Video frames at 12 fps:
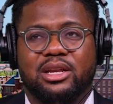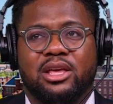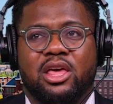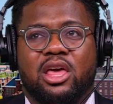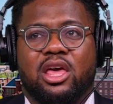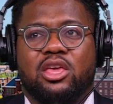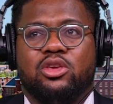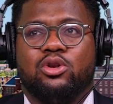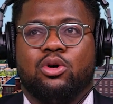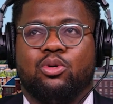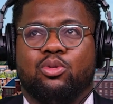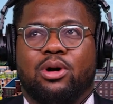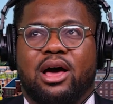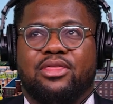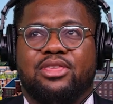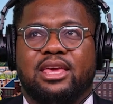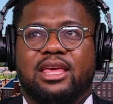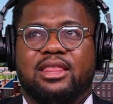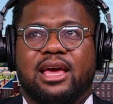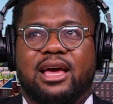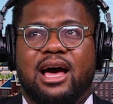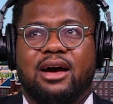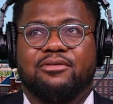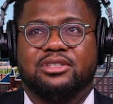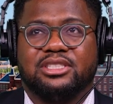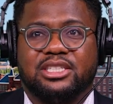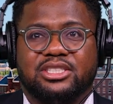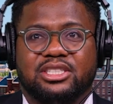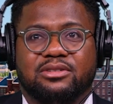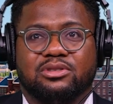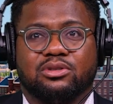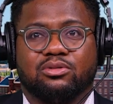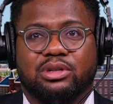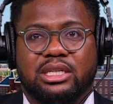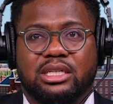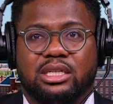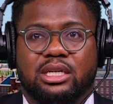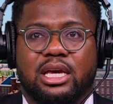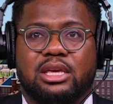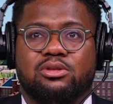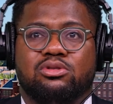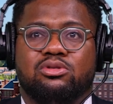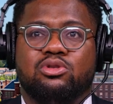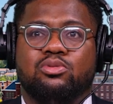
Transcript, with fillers: But, you know, I think in that conversation of Serena and you,